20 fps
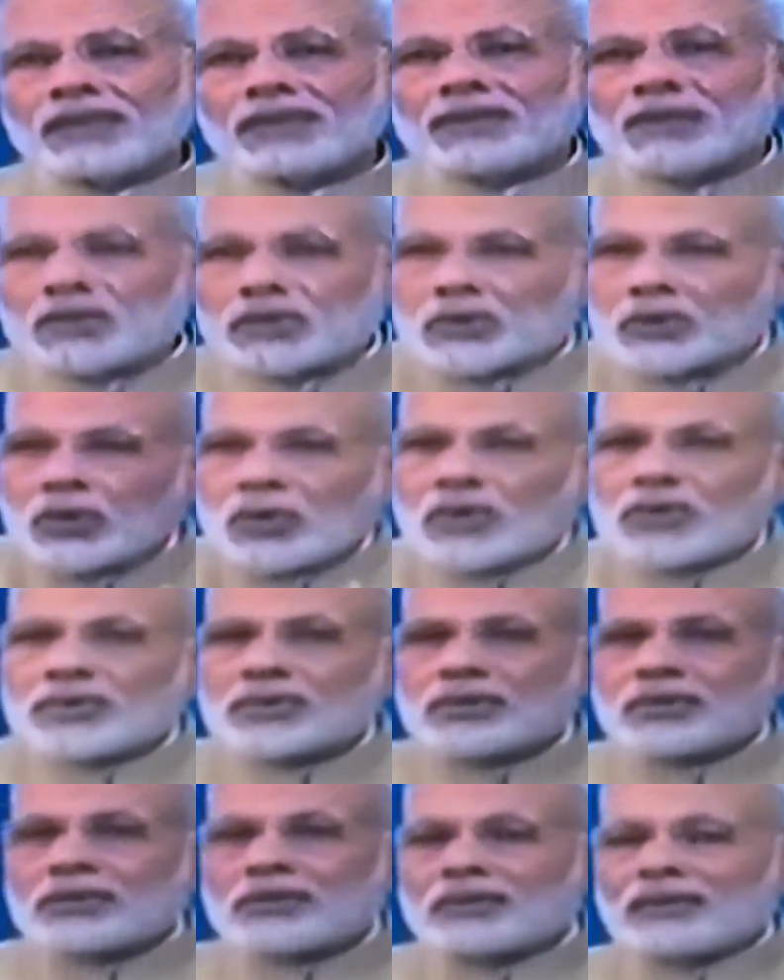This
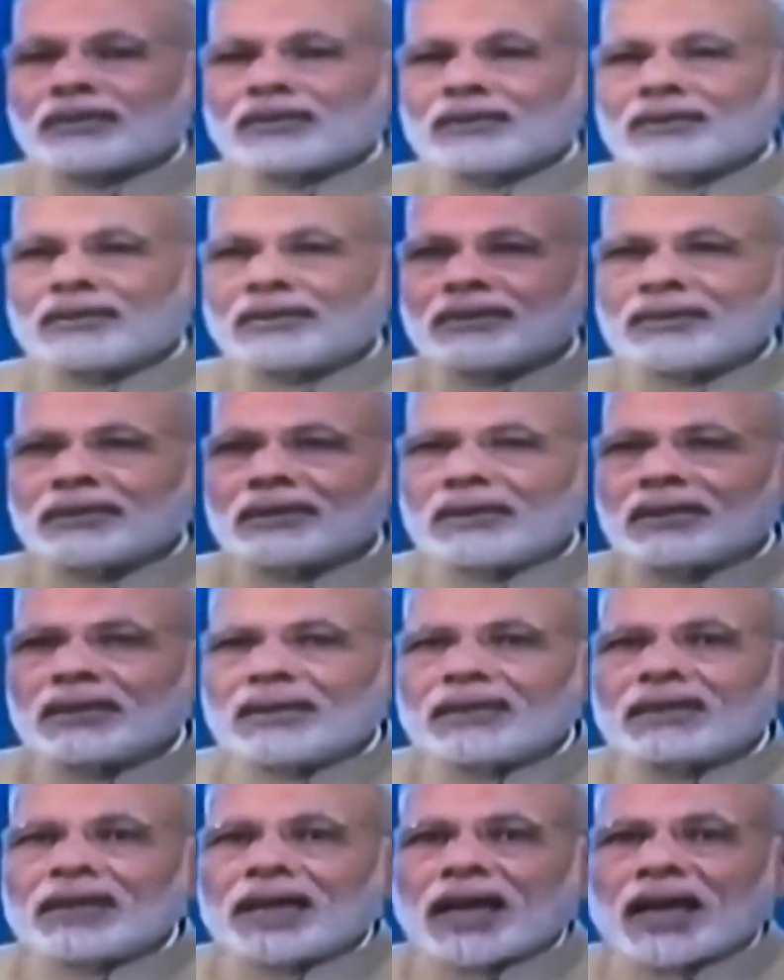shows
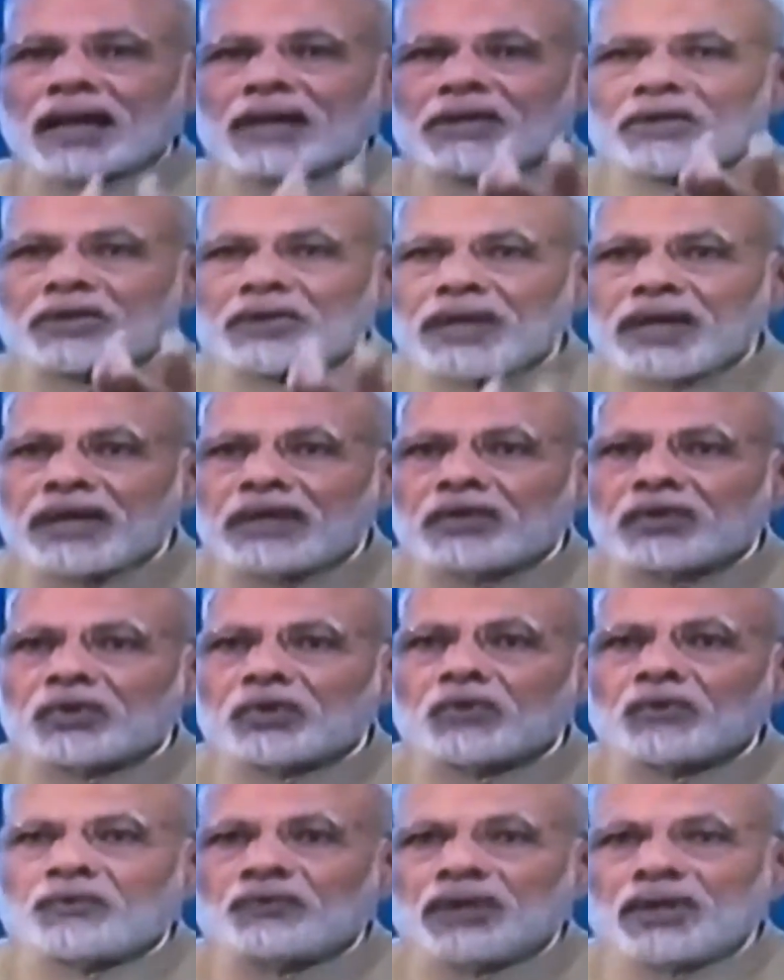the extent
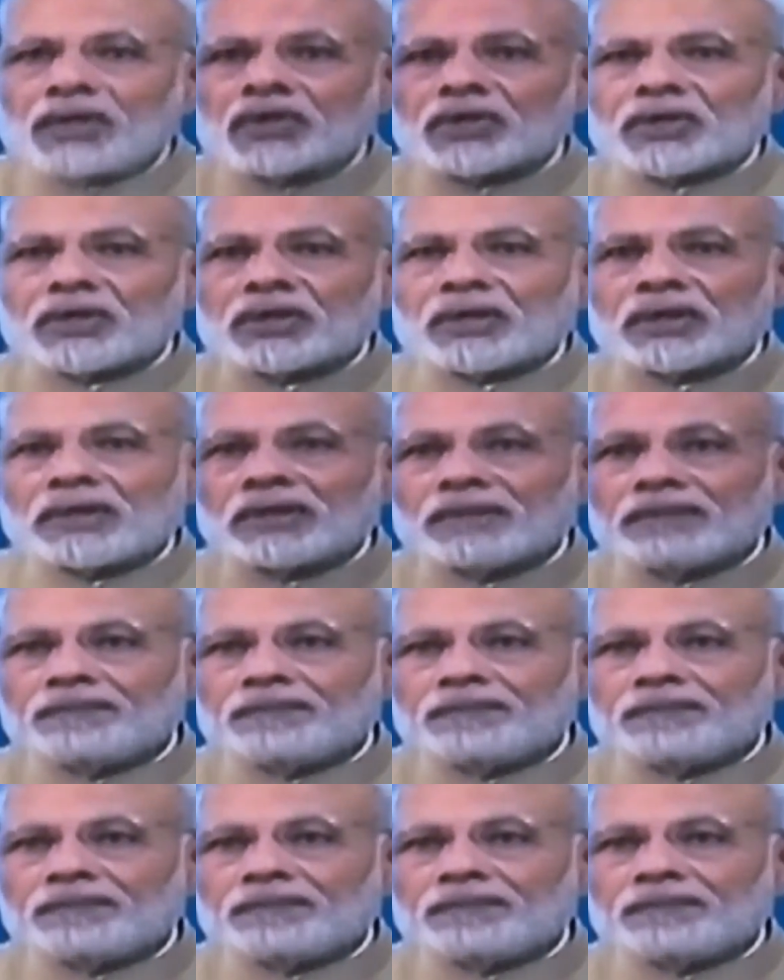to which